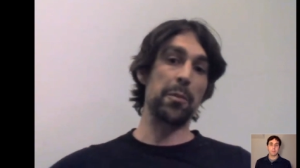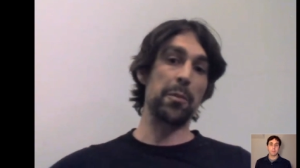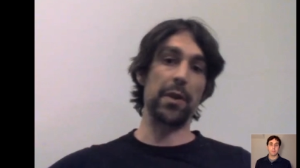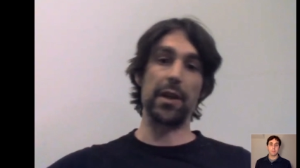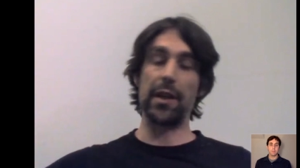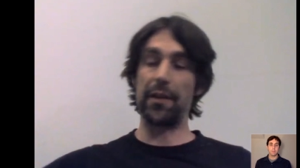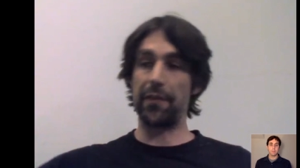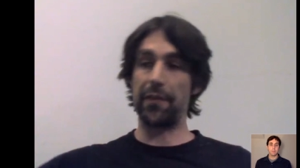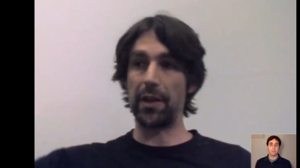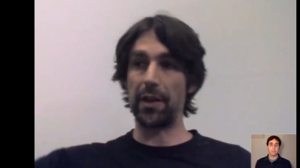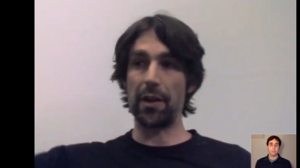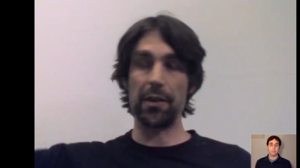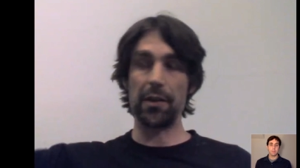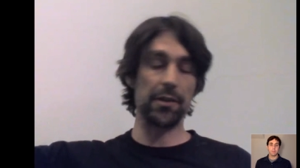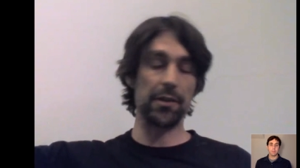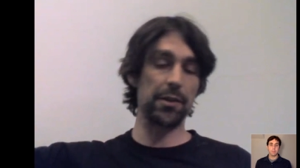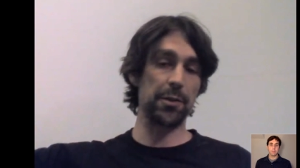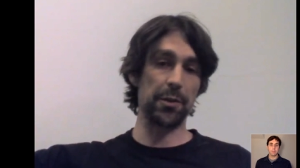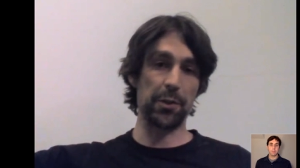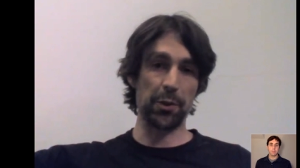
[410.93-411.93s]
But if he
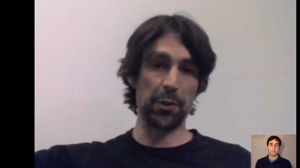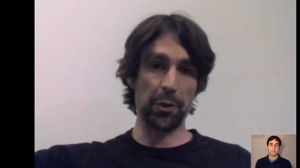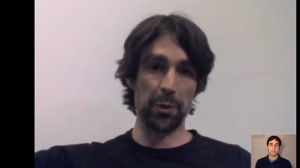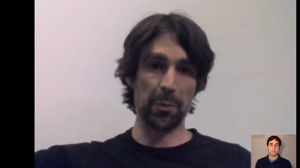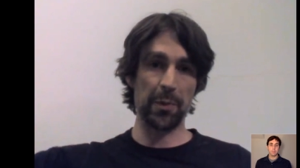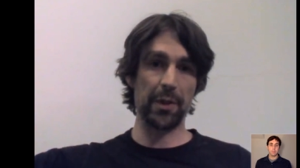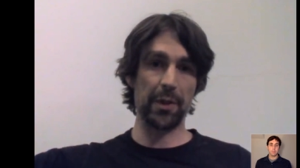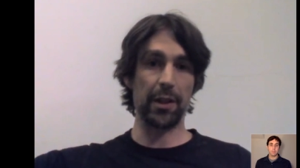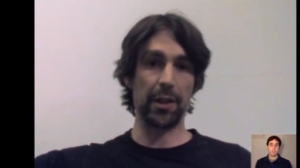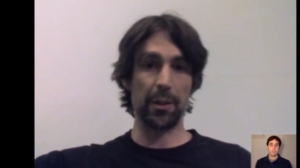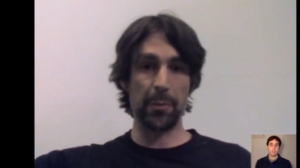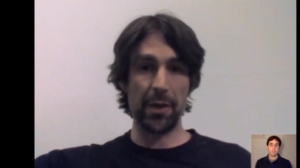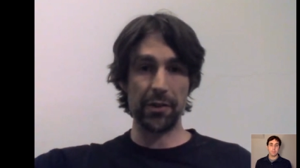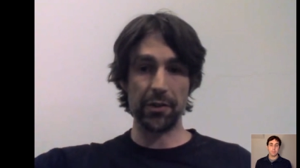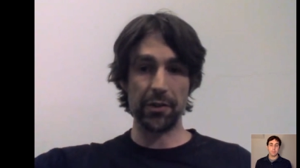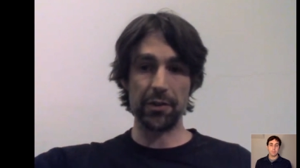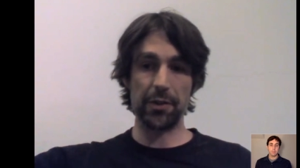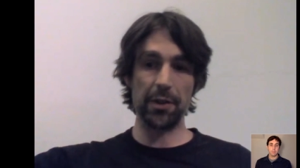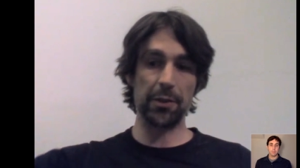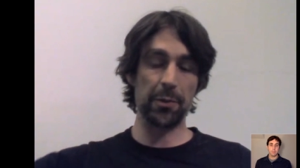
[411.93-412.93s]
goes into a tournament and
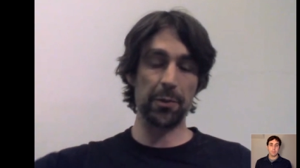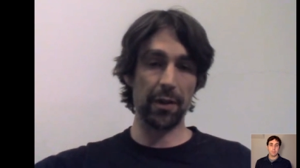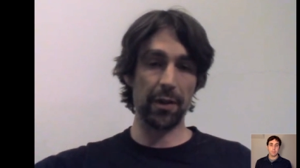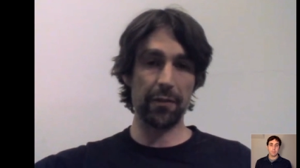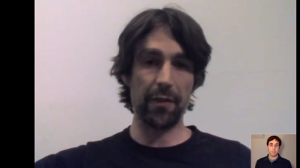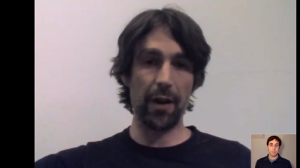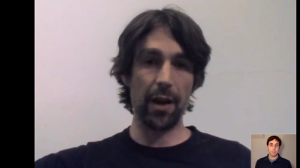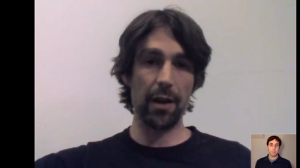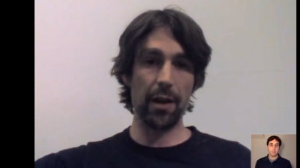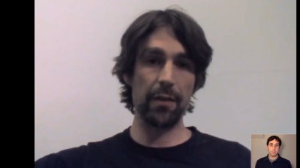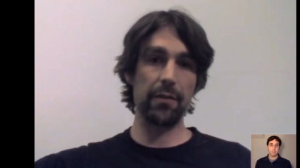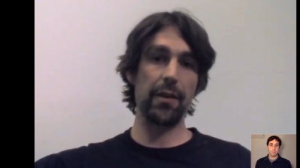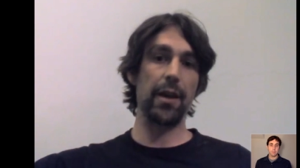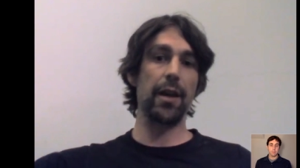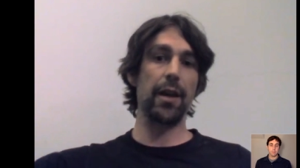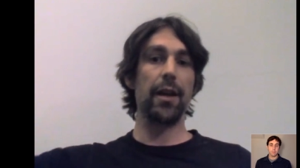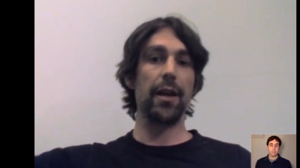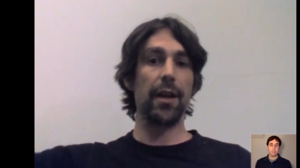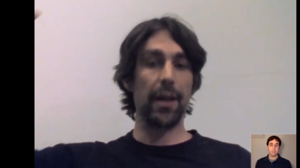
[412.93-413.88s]
competes at 225,